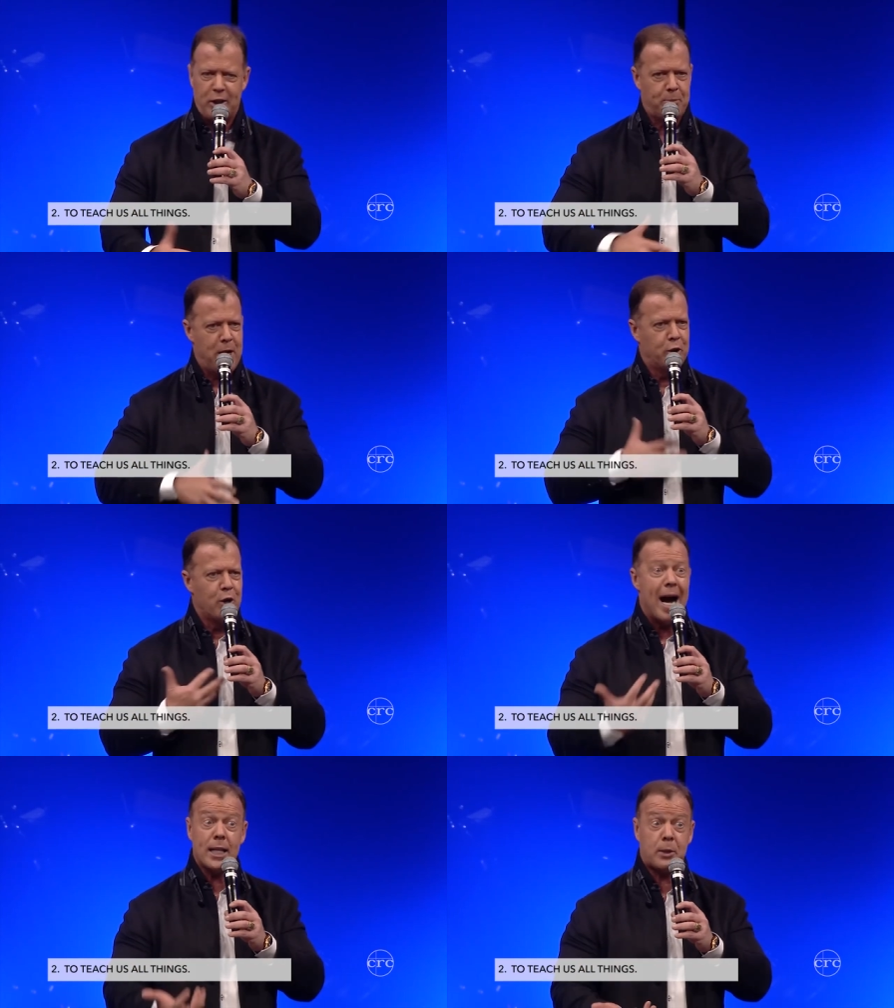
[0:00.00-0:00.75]
to be a
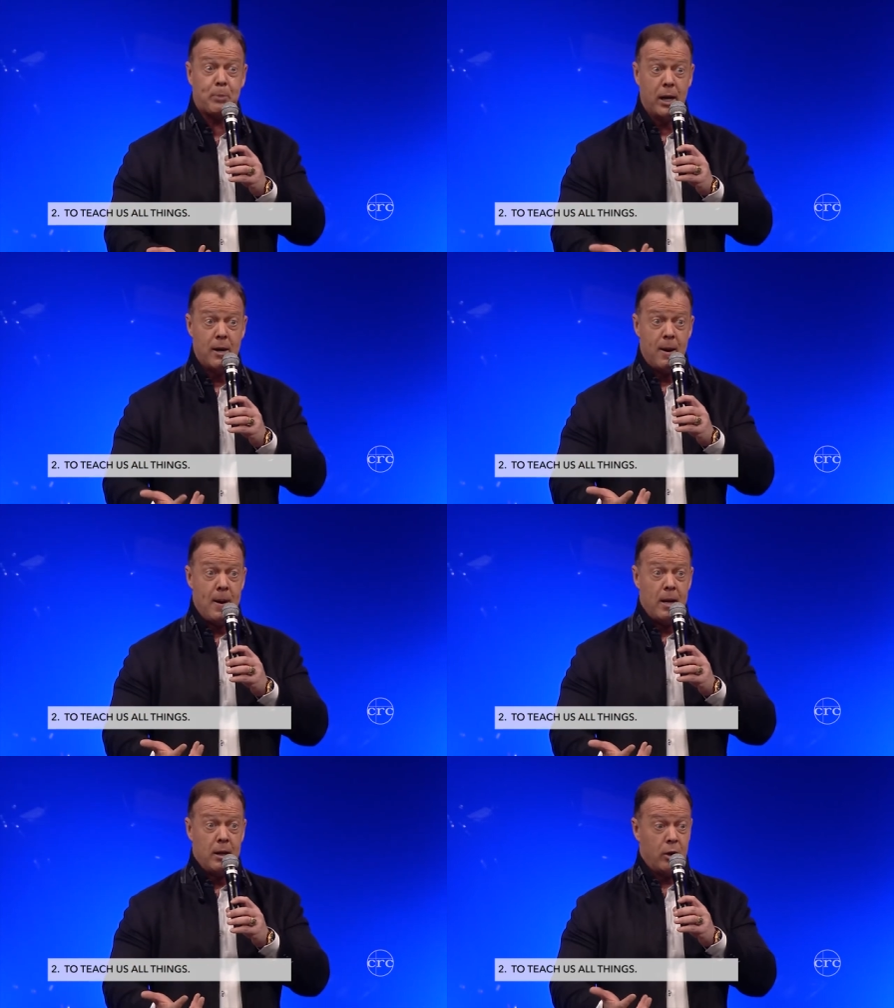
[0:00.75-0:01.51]
good husband.
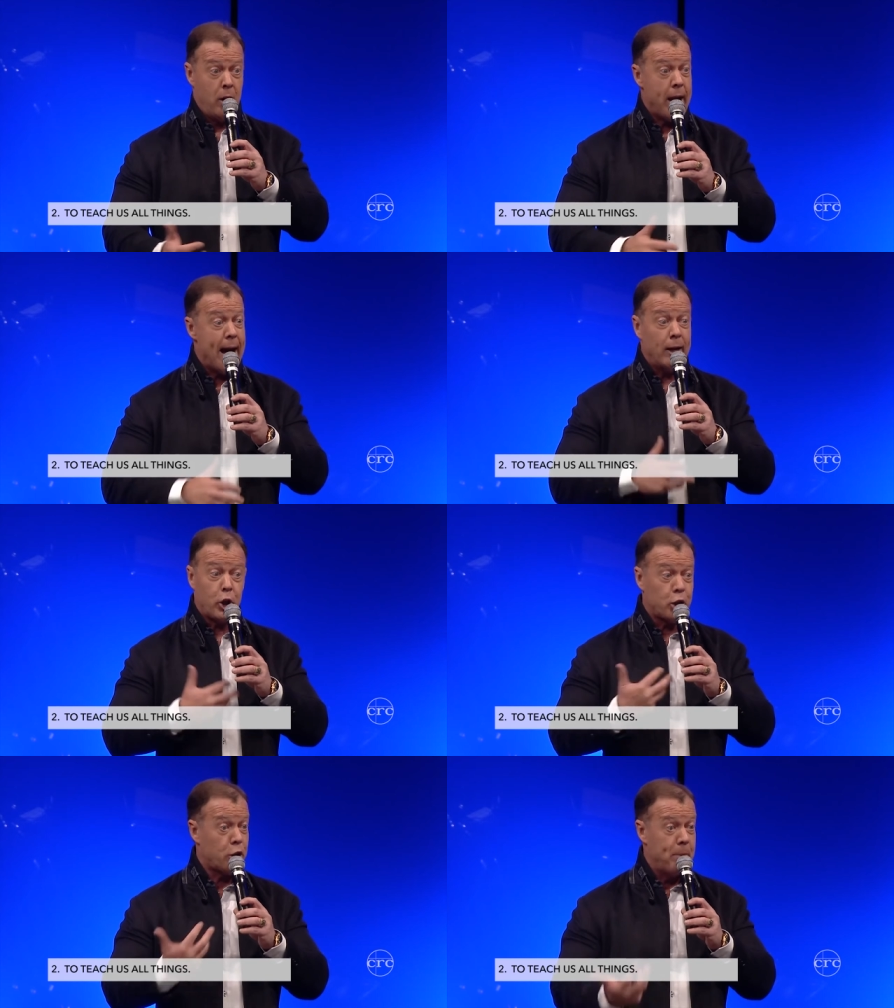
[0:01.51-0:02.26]
Not how
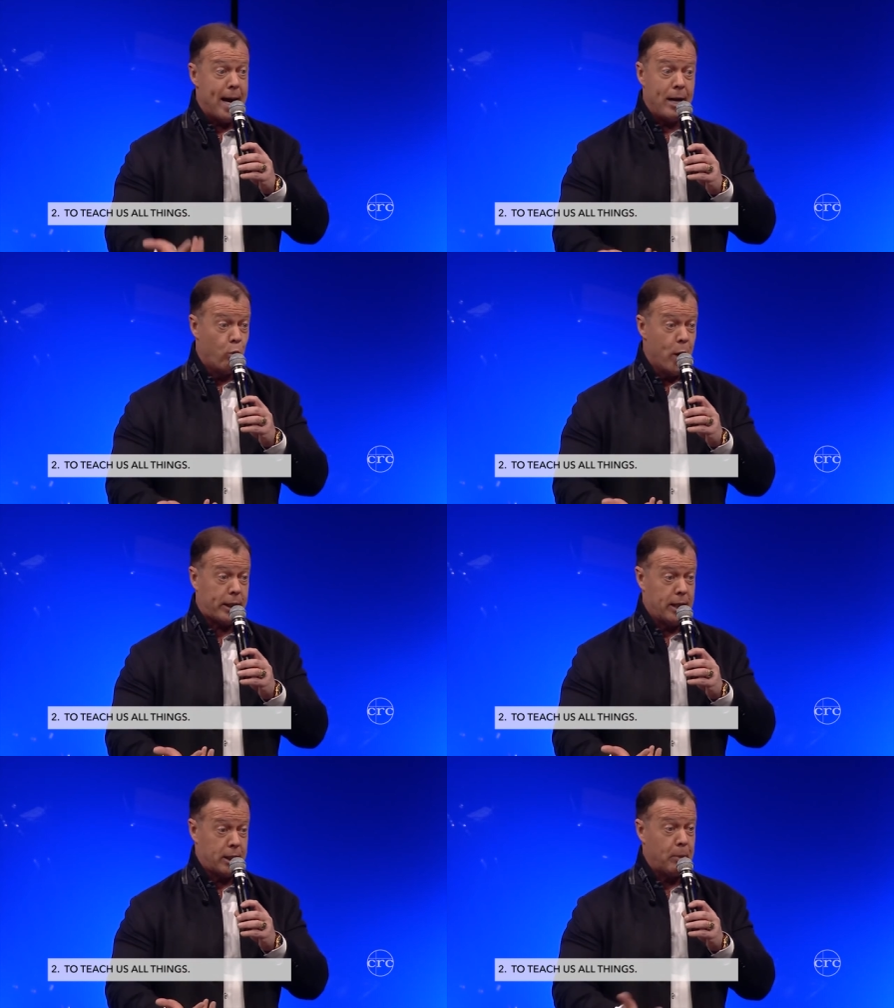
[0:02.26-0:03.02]
just to be a
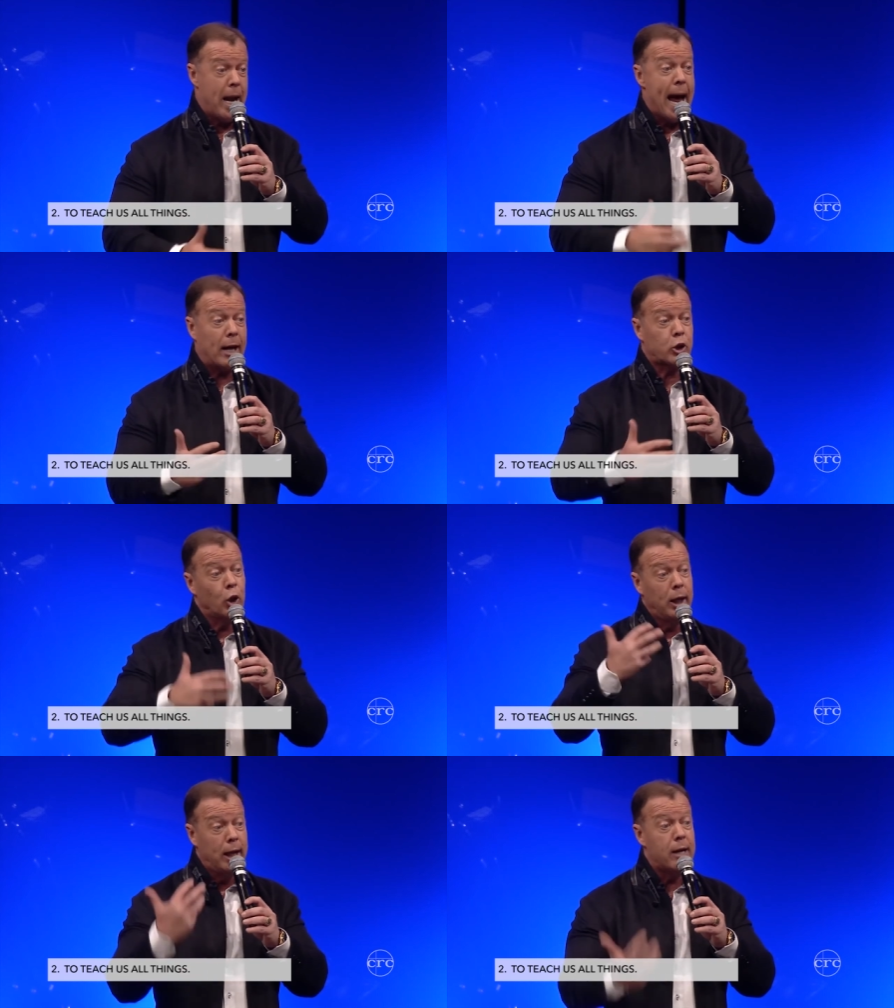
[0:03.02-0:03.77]
witness, but how to
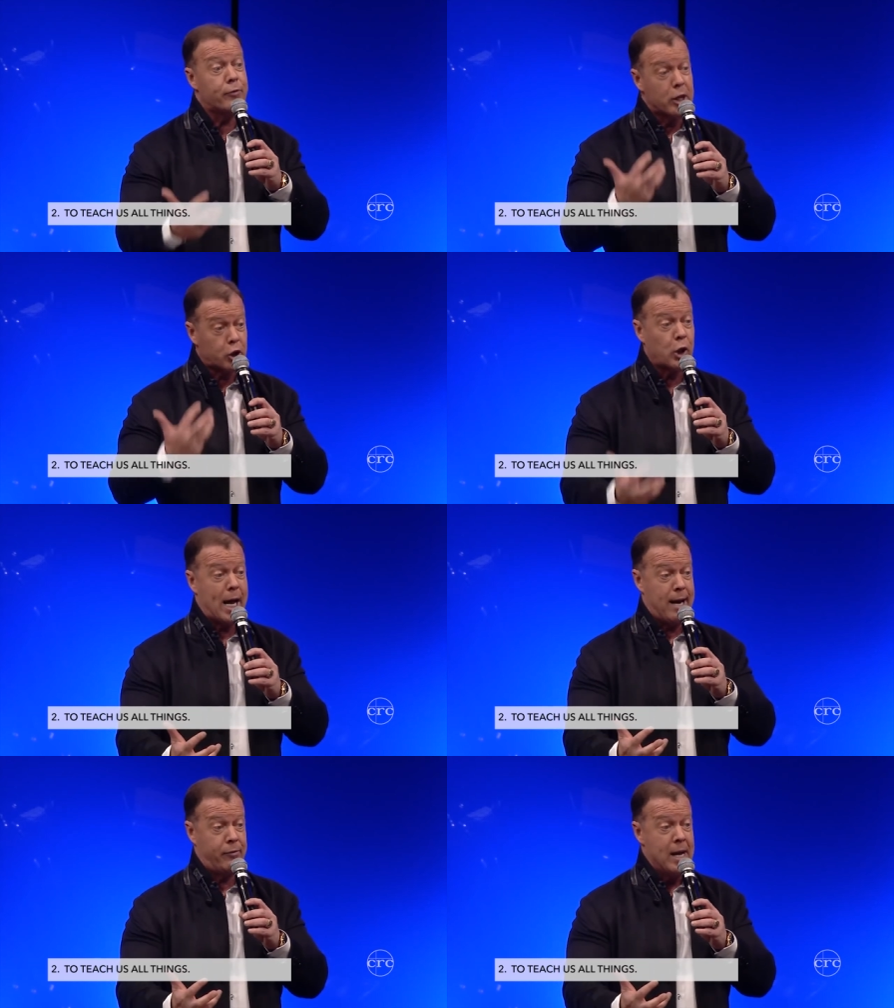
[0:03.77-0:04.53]
live this
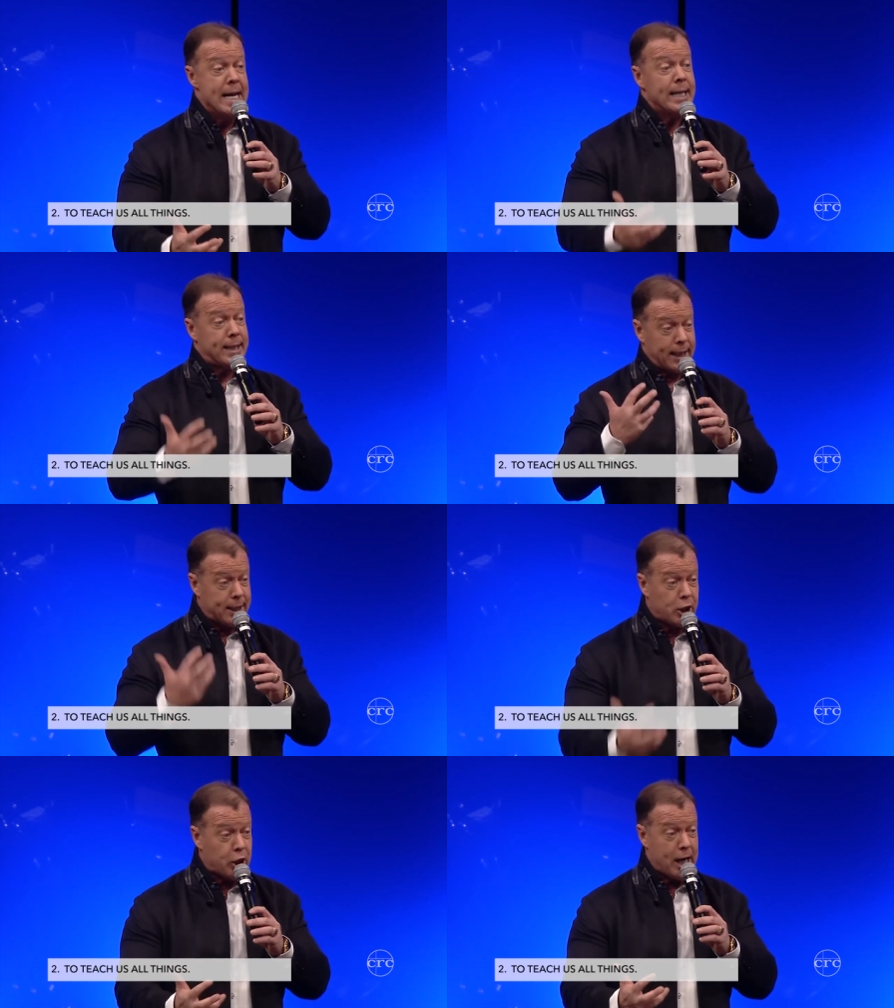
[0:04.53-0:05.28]
life
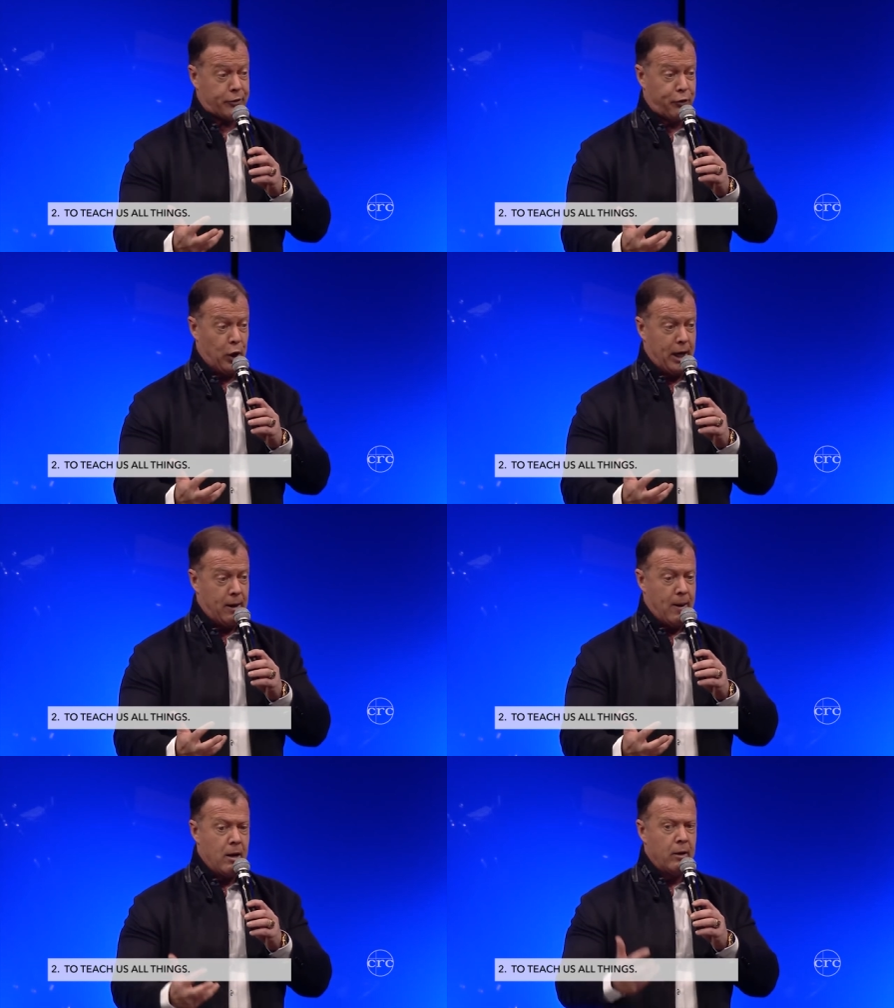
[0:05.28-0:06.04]
successfully